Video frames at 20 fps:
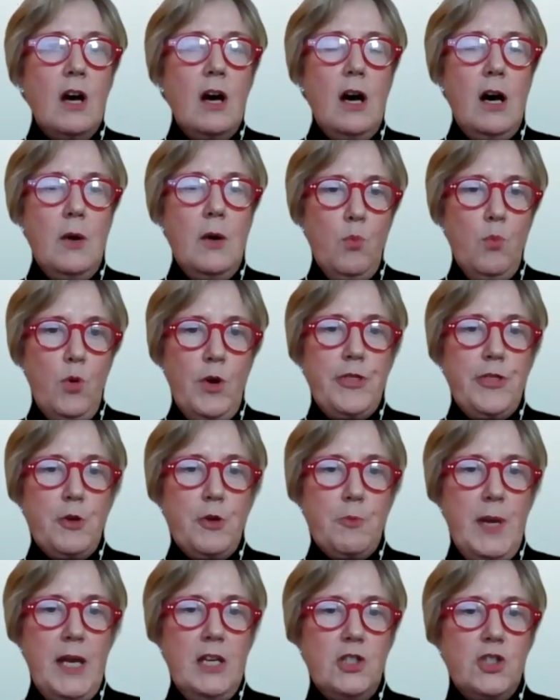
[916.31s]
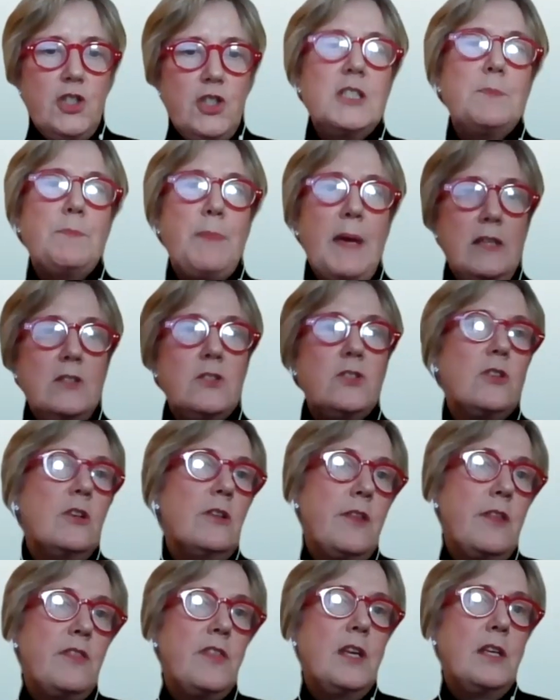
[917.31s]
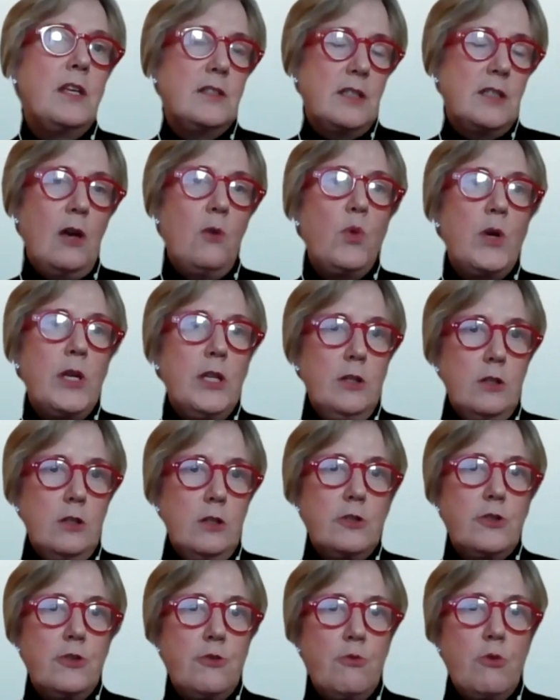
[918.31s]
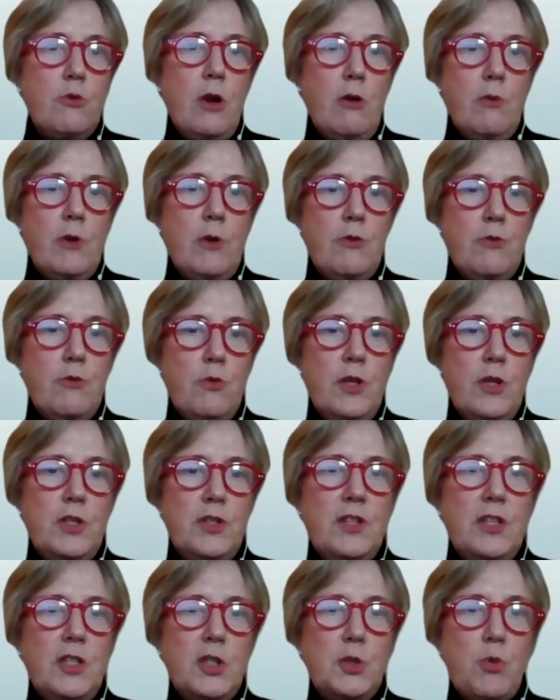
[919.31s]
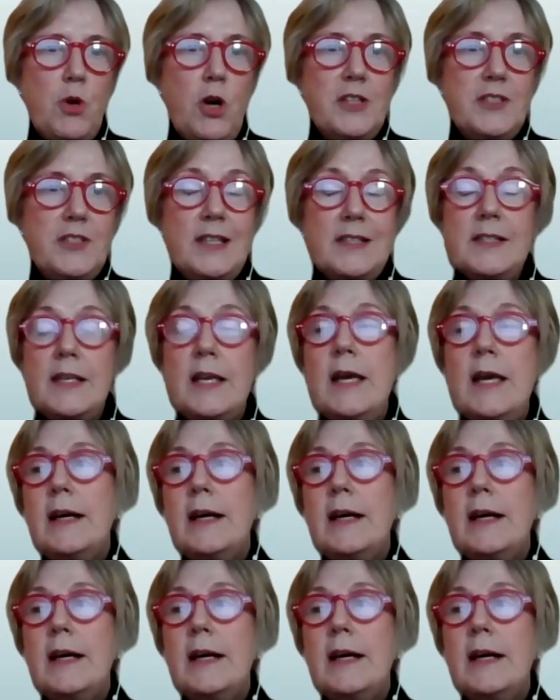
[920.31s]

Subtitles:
with their patients based on the things that we learned through going through this process.